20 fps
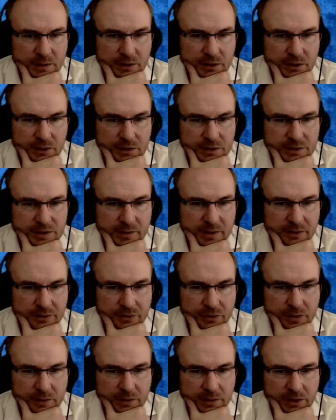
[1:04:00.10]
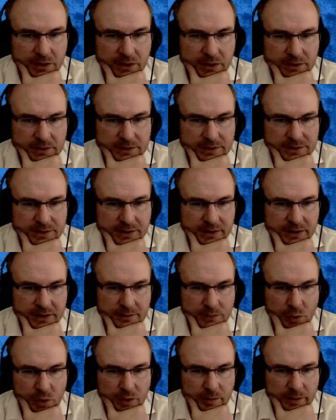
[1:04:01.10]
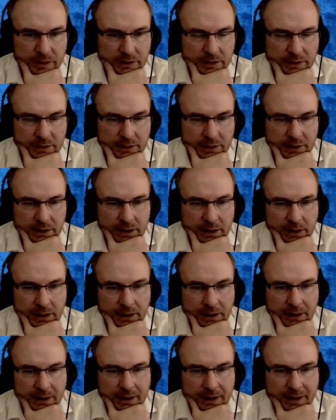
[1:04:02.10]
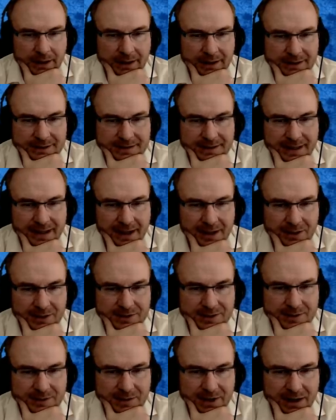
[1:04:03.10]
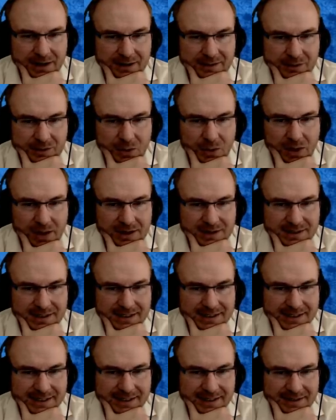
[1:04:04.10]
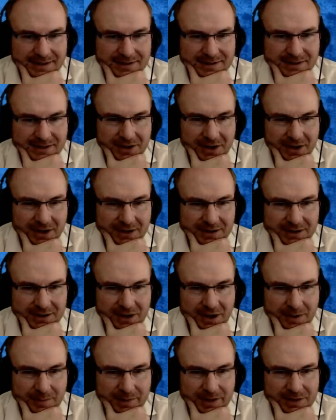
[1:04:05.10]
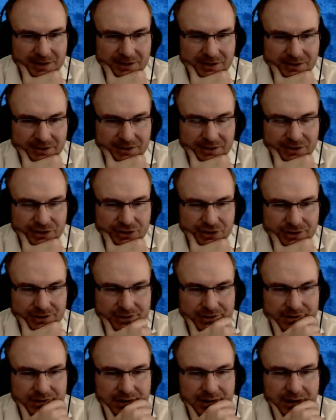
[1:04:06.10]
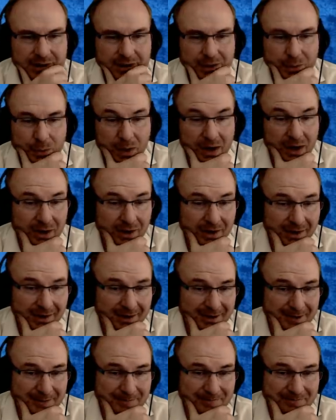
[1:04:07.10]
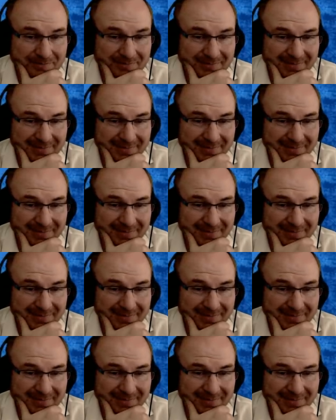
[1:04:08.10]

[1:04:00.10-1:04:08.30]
who used to be a former cultist, then Mormon, and is now some kind of quasi-deist, non-denominational Christian? Well, um,